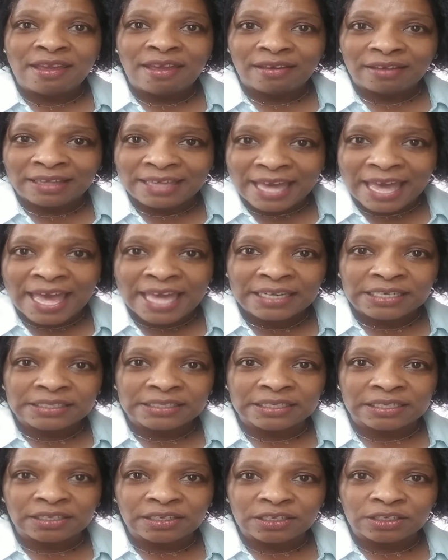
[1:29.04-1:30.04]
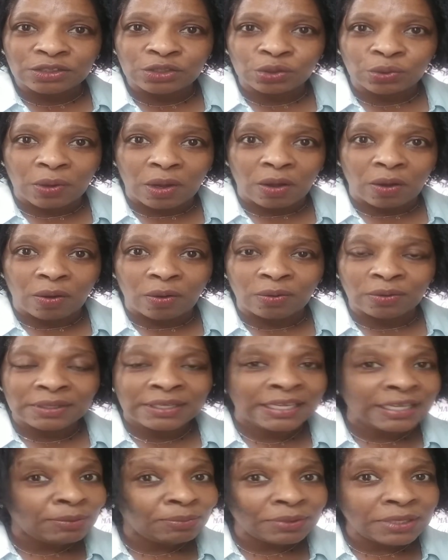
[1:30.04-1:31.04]
God is in control.
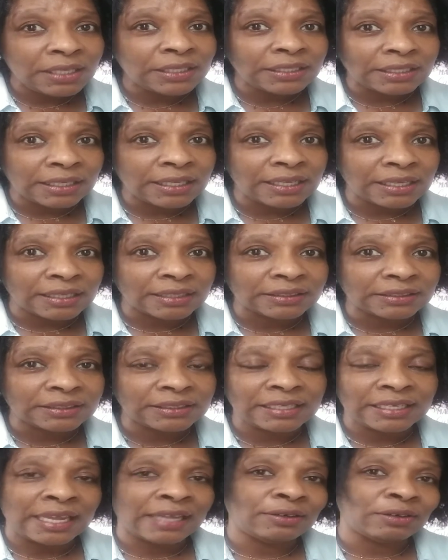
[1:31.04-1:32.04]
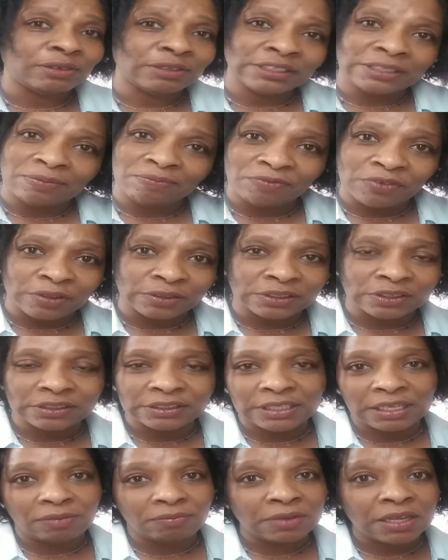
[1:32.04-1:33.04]
He really is. I know some folks are
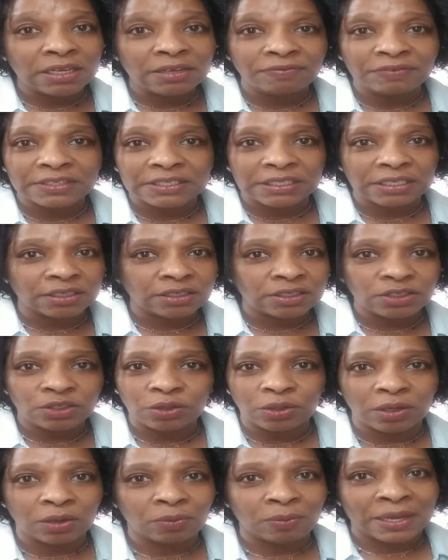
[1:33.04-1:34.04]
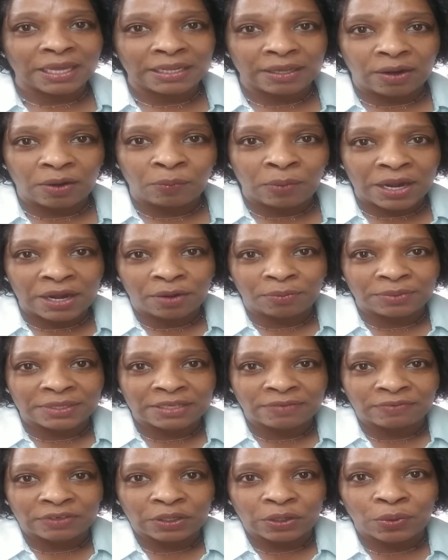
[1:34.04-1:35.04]
saying, well, if he's in control, why, why are we
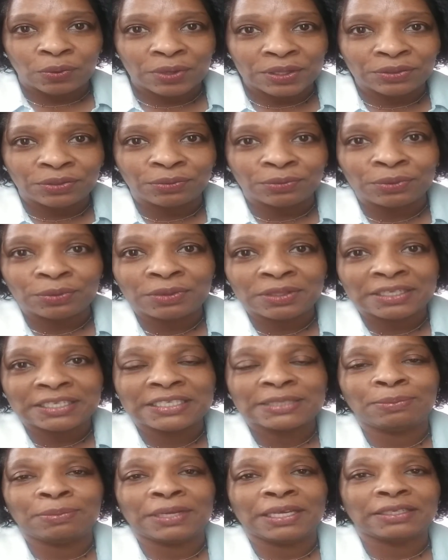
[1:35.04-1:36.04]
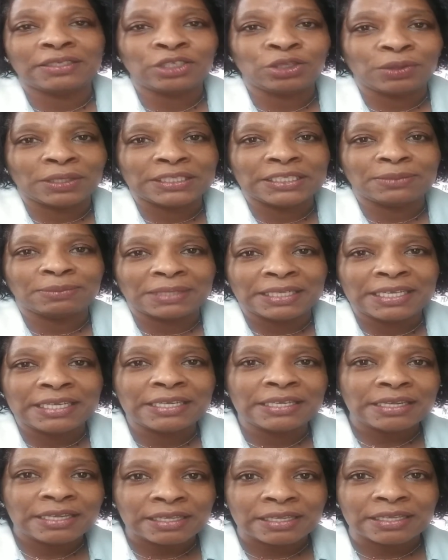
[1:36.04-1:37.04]
even going through this? But trust me,
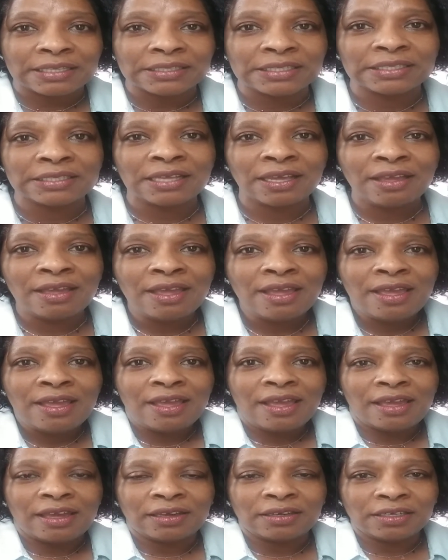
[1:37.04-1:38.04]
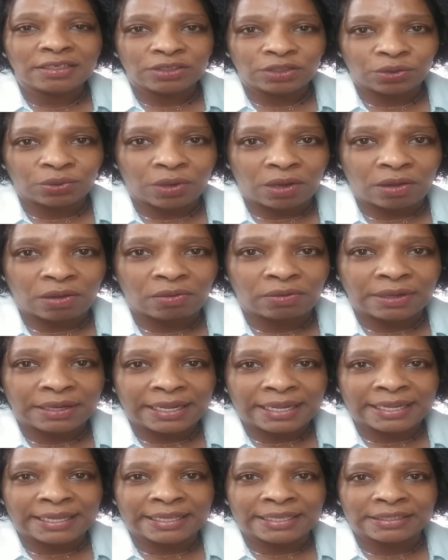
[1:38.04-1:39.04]
he is in control
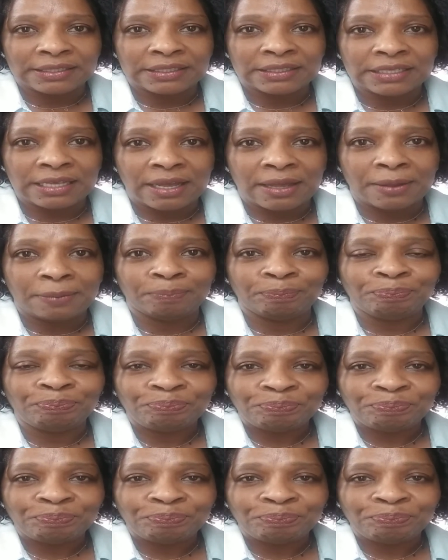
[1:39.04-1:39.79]
and um,